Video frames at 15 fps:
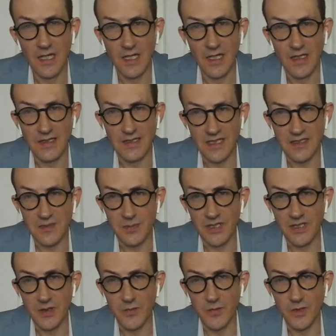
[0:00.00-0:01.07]
It's
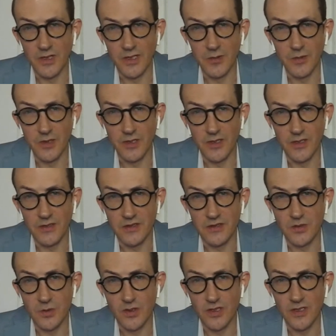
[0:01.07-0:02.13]
been a really, really good
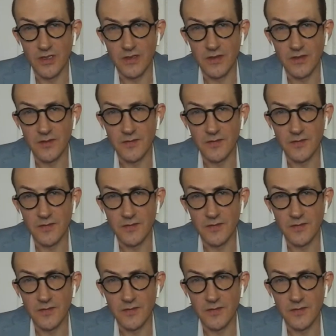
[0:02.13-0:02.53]
story